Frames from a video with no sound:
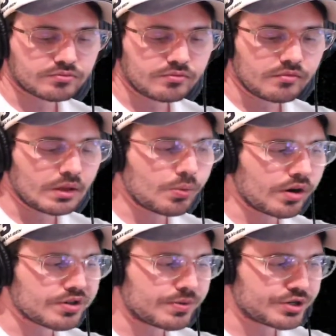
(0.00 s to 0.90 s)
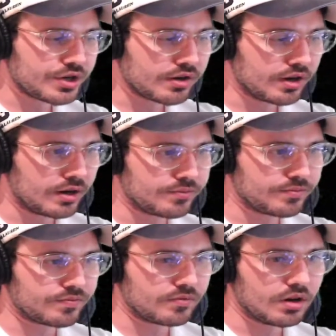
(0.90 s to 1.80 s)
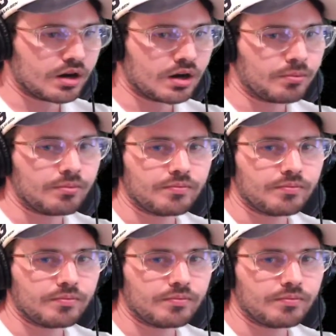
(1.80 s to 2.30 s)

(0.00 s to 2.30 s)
when I was much younger, my